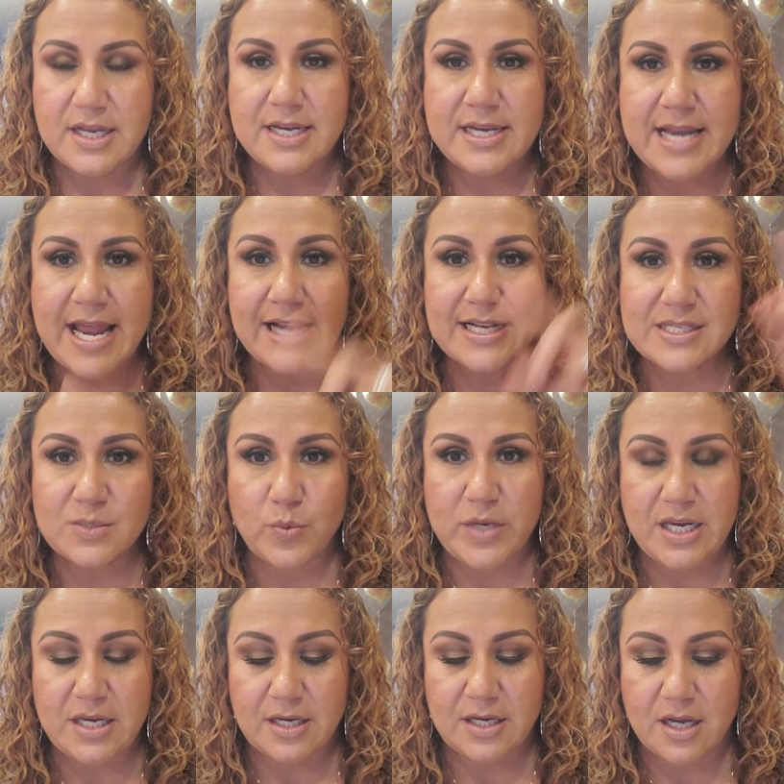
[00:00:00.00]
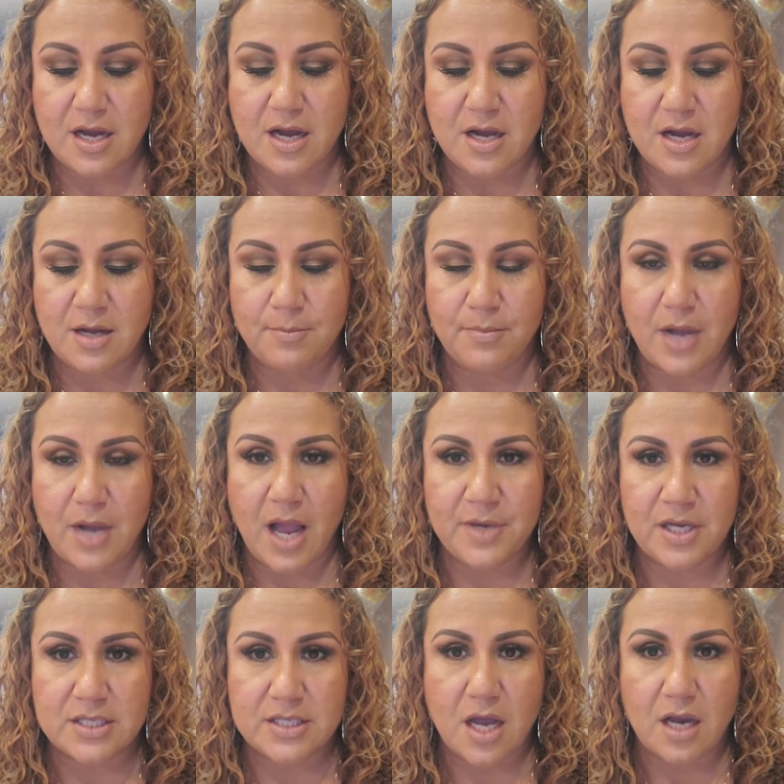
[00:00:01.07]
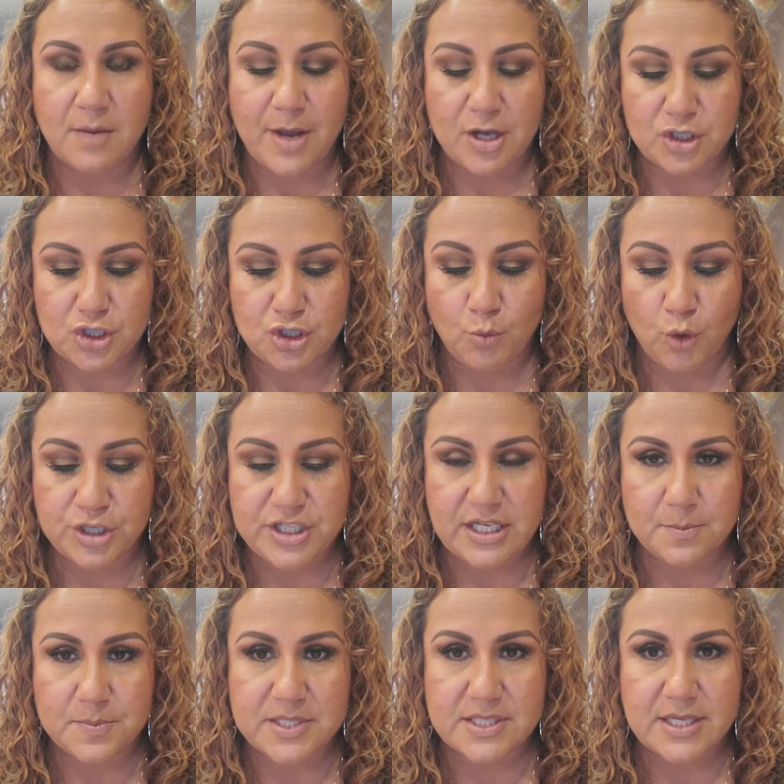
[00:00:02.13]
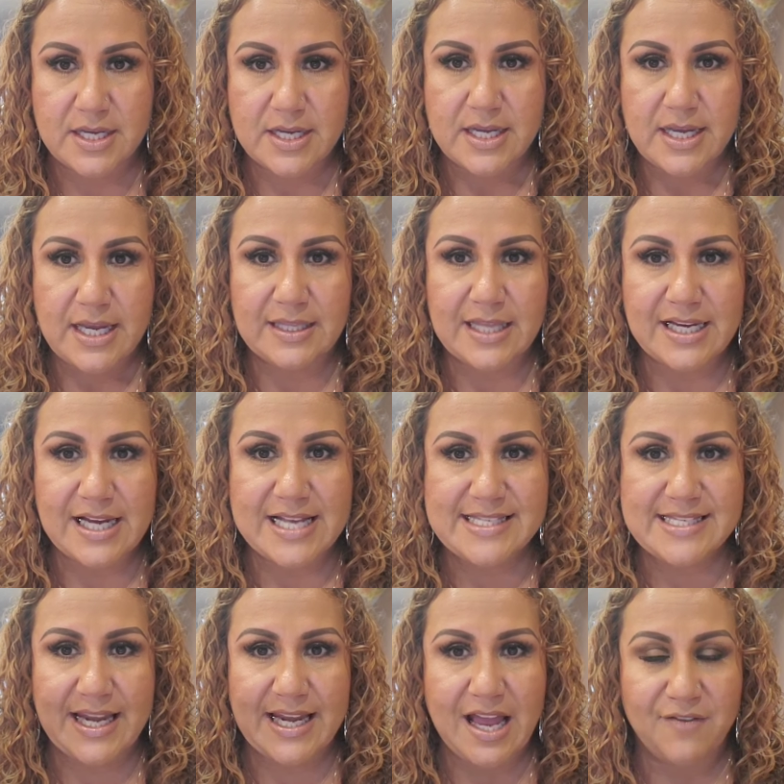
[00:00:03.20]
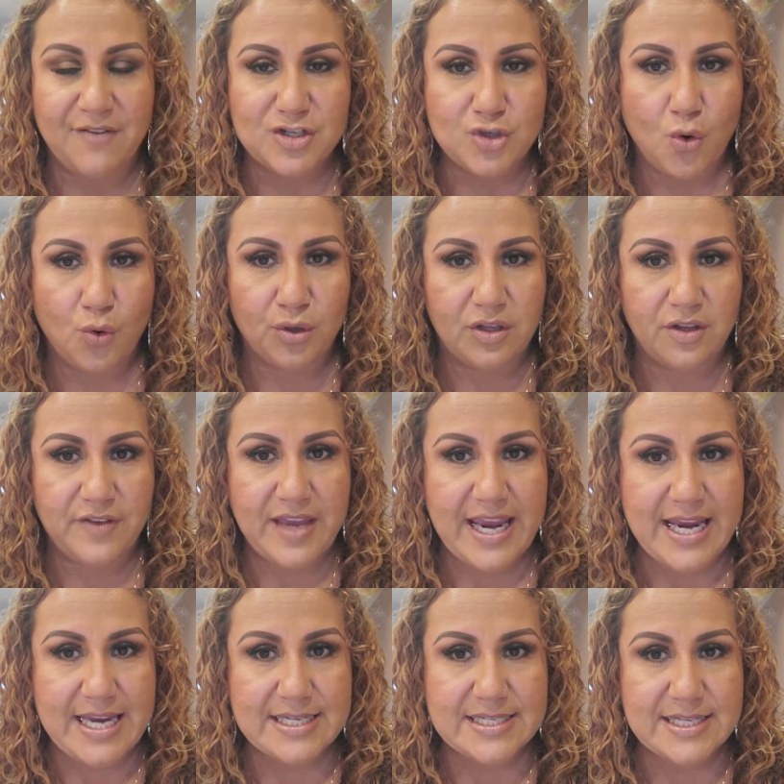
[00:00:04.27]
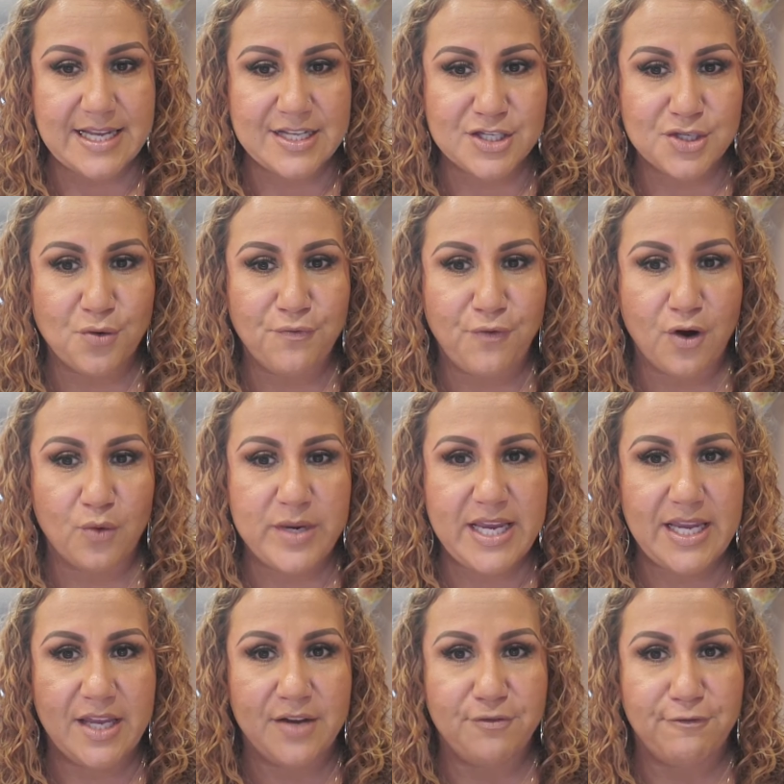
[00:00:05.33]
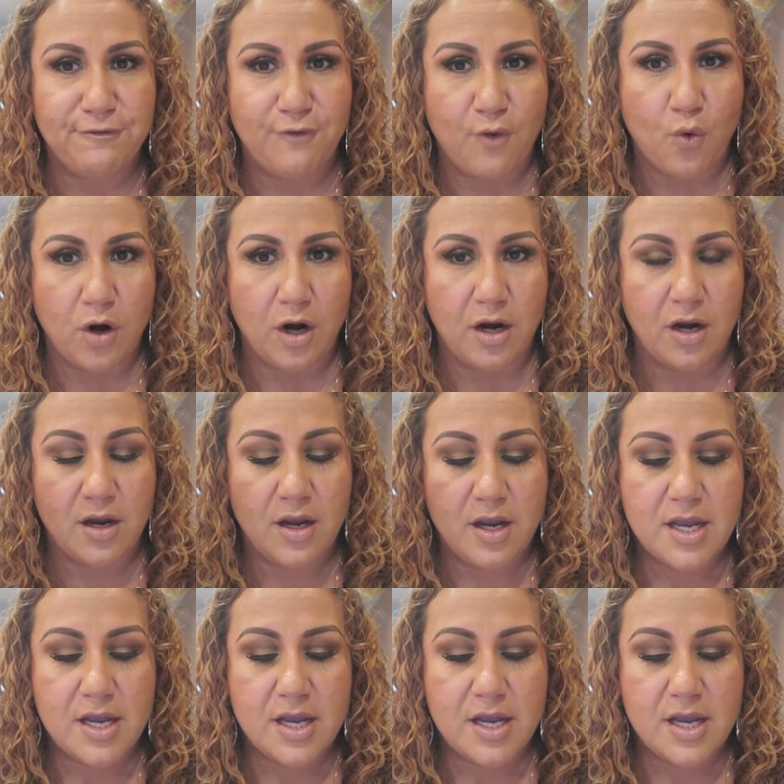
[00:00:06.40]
Next week, I'm going to talk about 2 more tips. And like I said, I have a total of 8. And so far we hit 4.